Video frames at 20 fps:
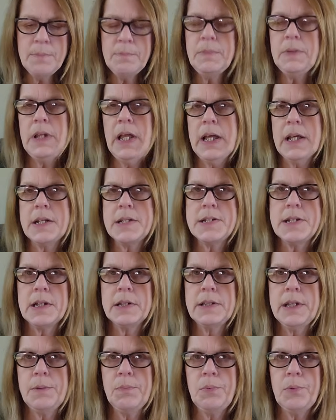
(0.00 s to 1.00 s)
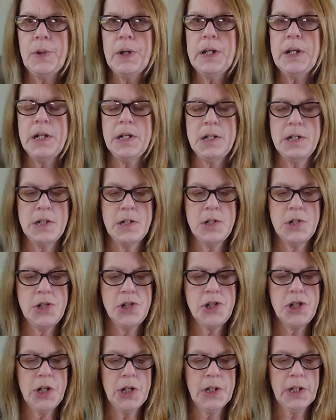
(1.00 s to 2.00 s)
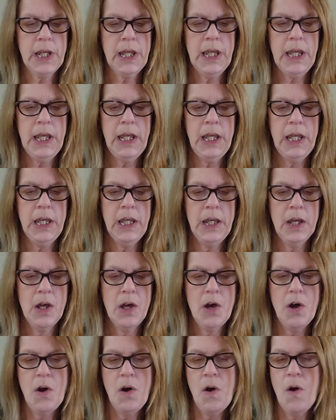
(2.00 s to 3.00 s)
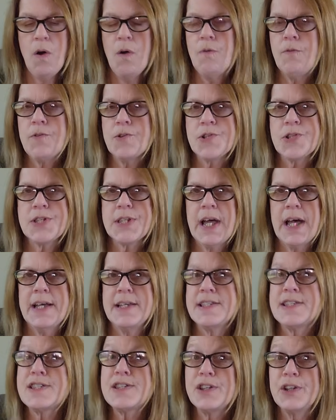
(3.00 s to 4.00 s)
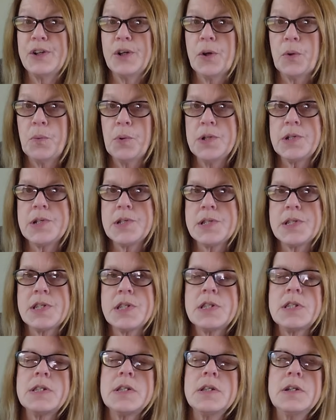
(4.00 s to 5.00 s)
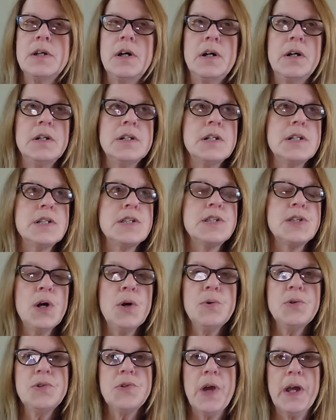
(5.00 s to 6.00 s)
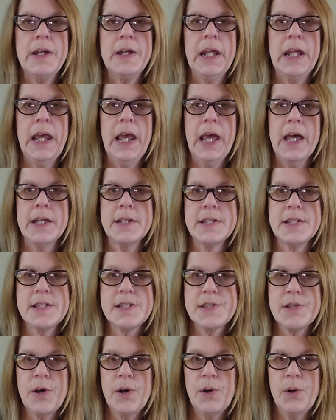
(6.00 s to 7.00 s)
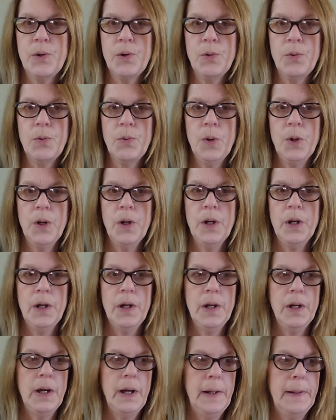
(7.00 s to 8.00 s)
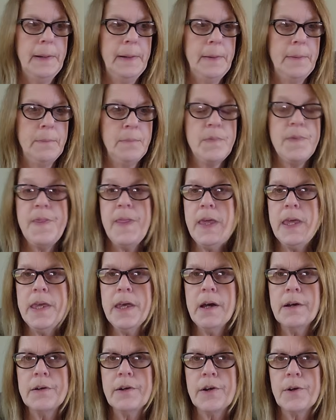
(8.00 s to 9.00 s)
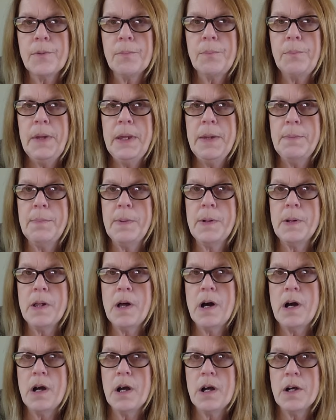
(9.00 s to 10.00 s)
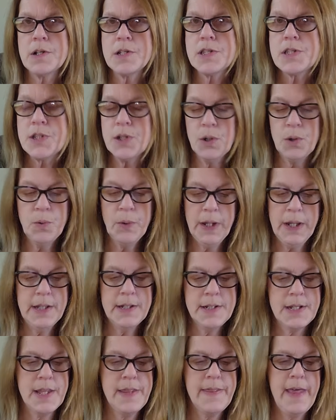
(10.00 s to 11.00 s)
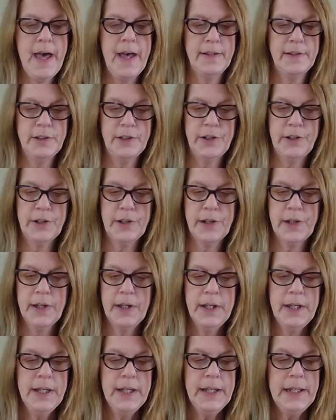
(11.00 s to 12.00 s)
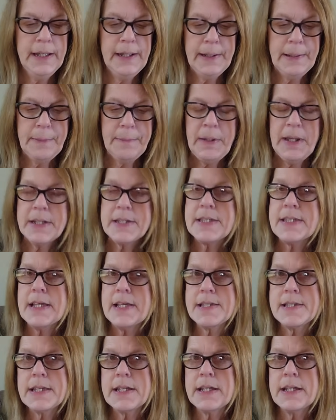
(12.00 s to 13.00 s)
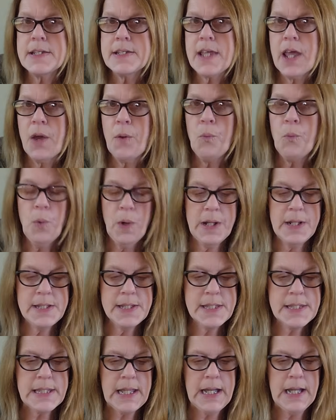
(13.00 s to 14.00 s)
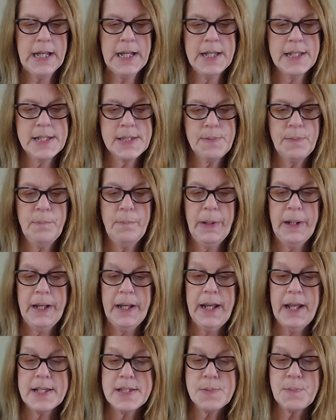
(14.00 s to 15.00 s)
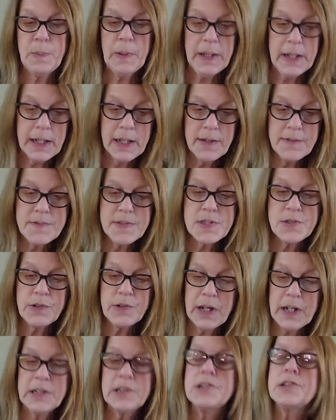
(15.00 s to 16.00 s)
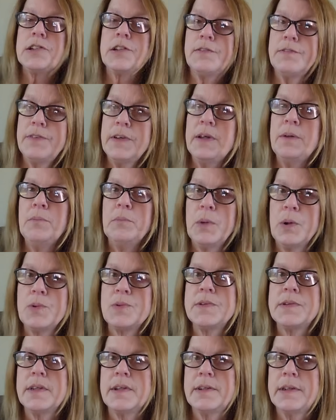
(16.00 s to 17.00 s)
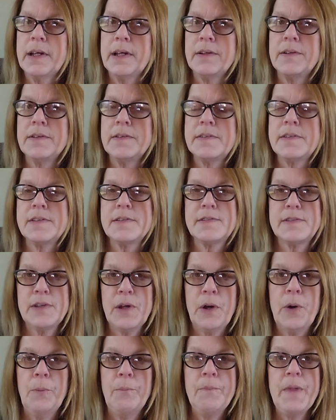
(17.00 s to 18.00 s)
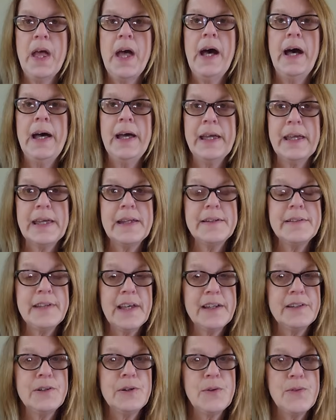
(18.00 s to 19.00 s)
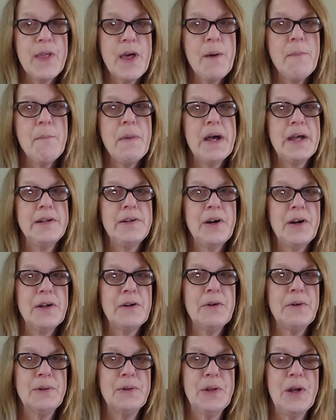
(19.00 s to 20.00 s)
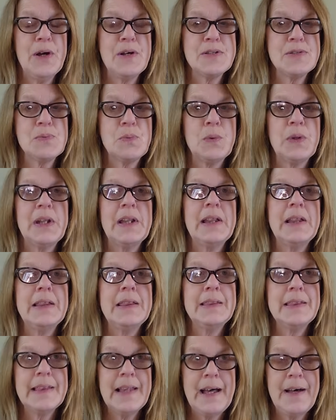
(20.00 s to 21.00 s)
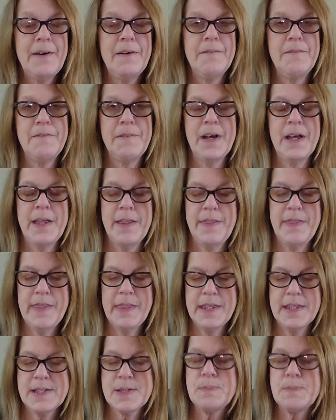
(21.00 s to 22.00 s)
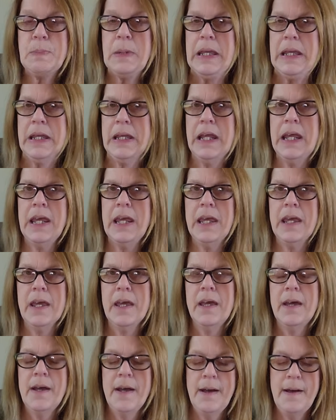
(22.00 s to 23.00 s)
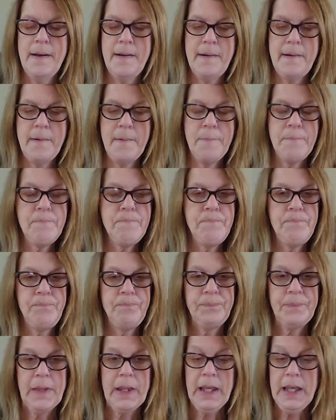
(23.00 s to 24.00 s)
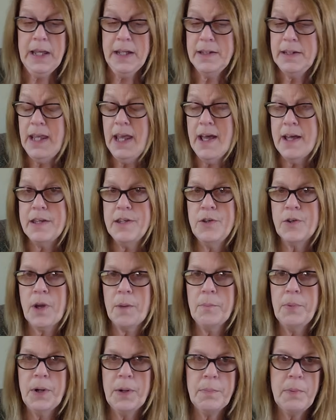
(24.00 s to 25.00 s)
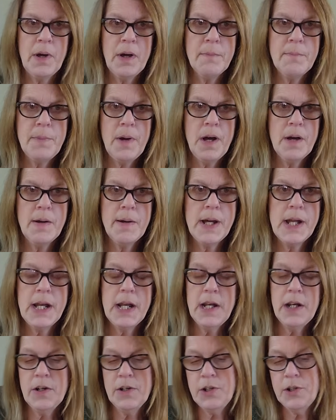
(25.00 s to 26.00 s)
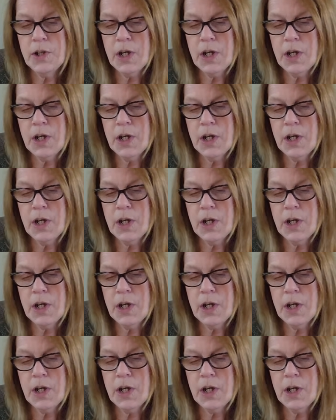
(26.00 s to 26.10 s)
like deliberate, chunky, oversized look, which is so trendy and so the younger people are so into that look. It says it is a one size, but it has plenty of stretch to fit most adults. So I can tell you that my daughter-in-laws would love this beanie. Um, and yeah, you can put a pom-pom on it or you